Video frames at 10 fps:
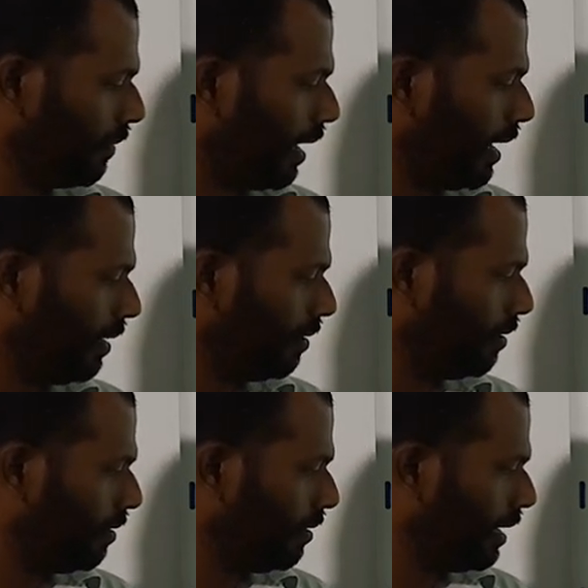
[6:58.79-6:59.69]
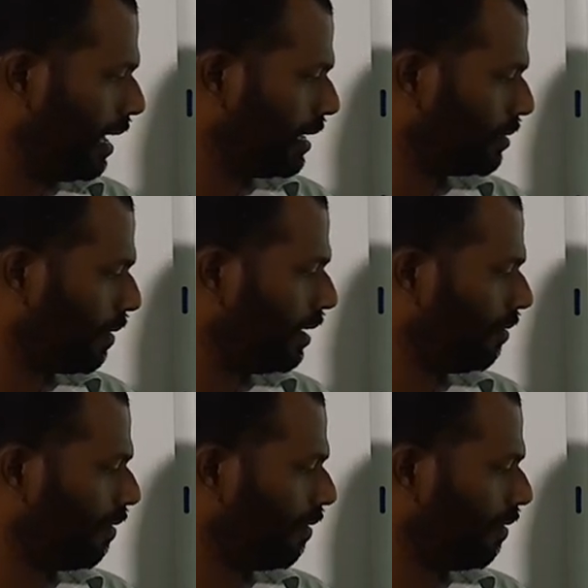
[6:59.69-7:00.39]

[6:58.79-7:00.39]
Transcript: and the last one